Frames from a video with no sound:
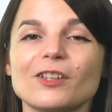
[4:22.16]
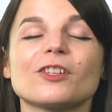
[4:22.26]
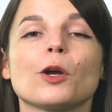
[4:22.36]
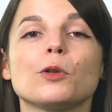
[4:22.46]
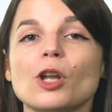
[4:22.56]

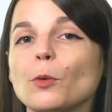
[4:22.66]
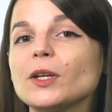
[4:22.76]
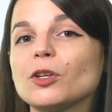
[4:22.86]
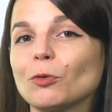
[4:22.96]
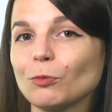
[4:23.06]
So
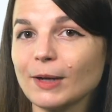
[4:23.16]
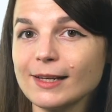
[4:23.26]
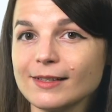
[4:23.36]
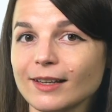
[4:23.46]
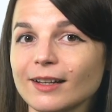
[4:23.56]
knowing your
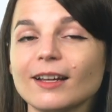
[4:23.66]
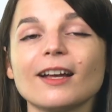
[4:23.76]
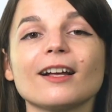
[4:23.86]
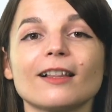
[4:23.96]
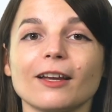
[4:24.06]
reason
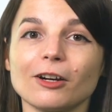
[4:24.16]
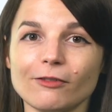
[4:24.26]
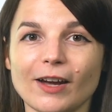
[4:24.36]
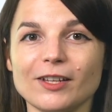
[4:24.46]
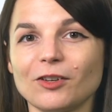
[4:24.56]

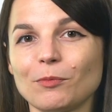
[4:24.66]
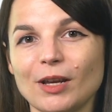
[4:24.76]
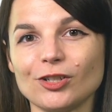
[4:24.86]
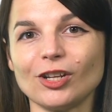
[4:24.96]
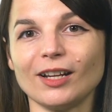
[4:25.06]
clarifies your
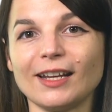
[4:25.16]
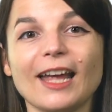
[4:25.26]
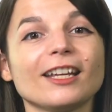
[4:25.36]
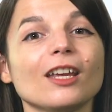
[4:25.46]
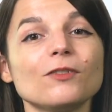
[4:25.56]
mission
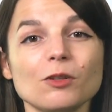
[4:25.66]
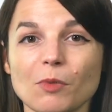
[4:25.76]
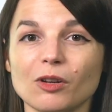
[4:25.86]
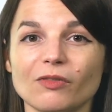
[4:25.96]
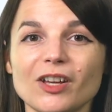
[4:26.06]
and gives you
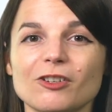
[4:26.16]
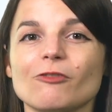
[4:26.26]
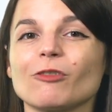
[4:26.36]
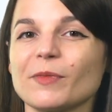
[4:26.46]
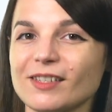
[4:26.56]
motivation
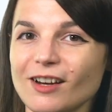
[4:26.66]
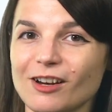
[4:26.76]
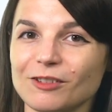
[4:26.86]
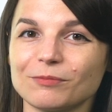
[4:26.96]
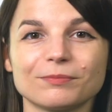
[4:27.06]
from the start.